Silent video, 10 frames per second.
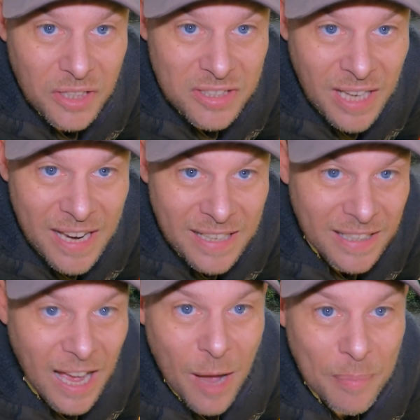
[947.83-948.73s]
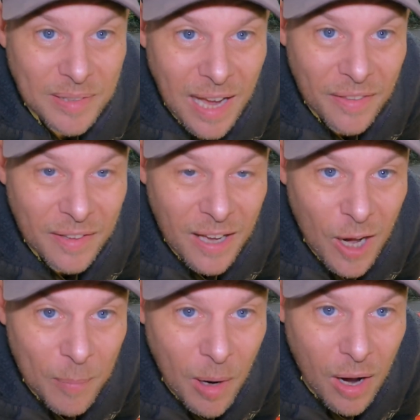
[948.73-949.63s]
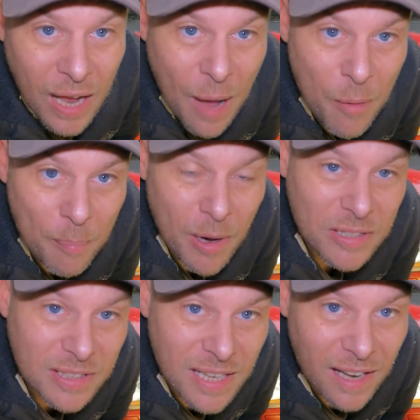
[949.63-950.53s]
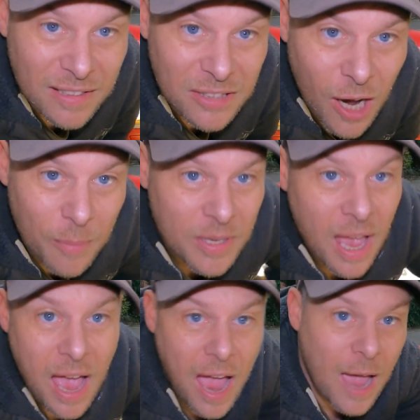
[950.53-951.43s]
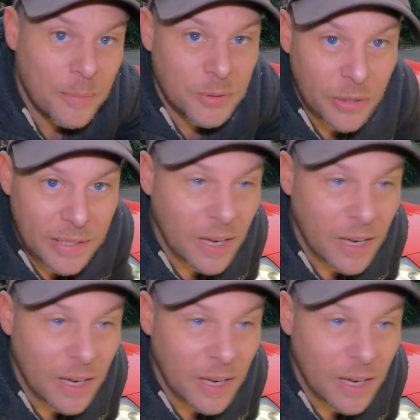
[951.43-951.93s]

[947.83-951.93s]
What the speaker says: just taken it up and down the car park, come on boost a couple of times, absolutely